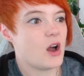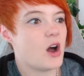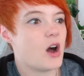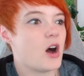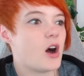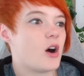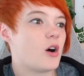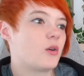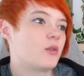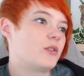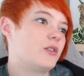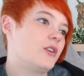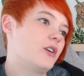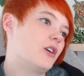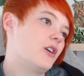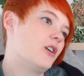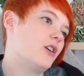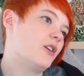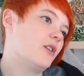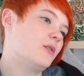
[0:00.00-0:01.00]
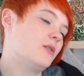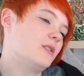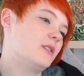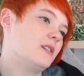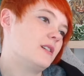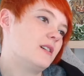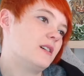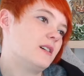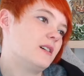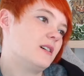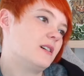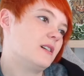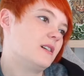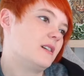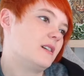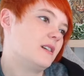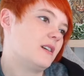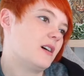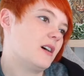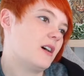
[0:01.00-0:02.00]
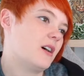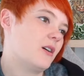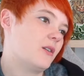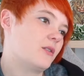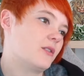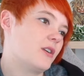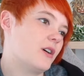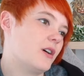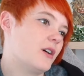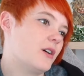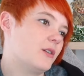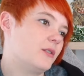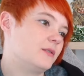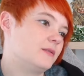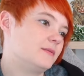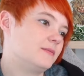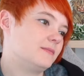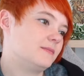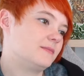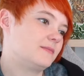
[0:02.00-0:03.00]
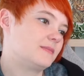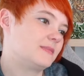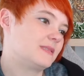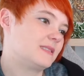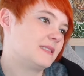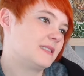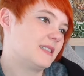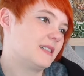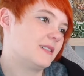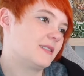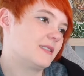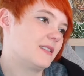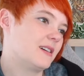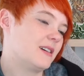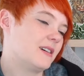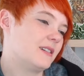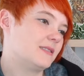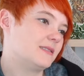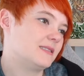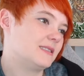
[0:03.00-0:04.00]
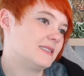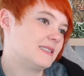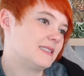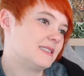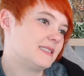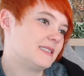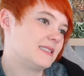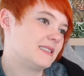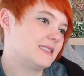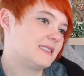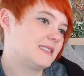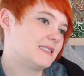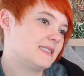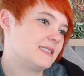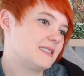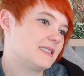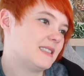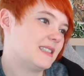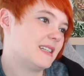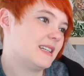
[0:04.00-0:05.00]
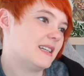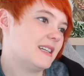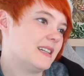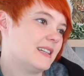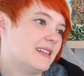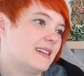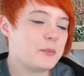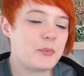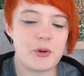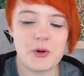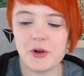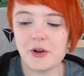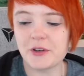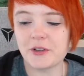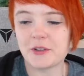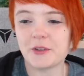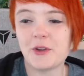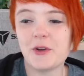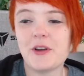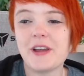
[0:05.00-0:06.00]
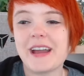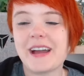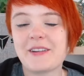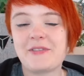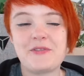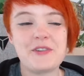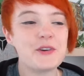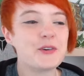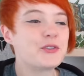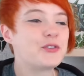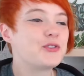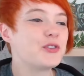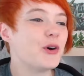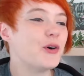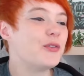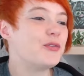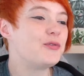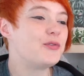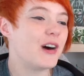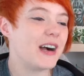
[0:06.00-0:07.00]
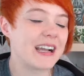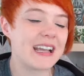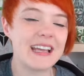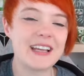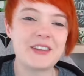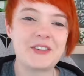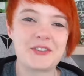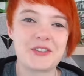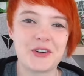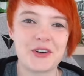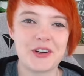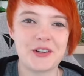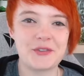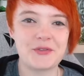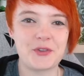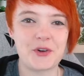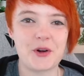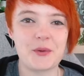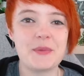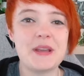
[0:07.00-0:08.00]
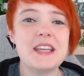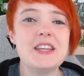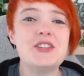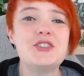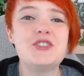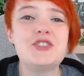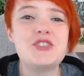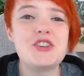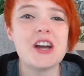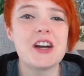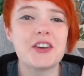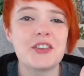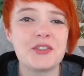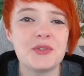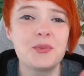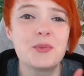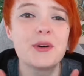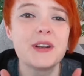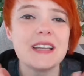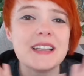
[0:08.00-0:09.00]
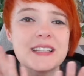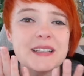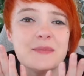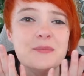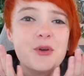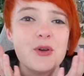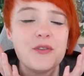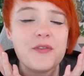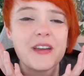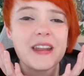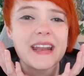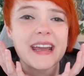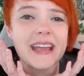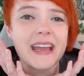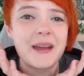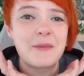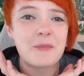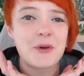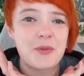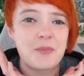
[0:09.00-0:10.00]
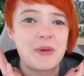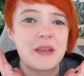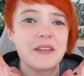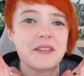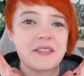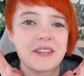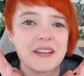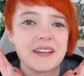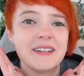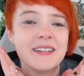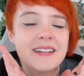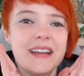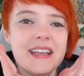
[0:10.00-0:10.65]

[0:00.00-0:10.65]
Oh no. Oh no. Oh no. Poor Louis, I feel so fucking sorry for him. He just wanted a movie night in with pizza.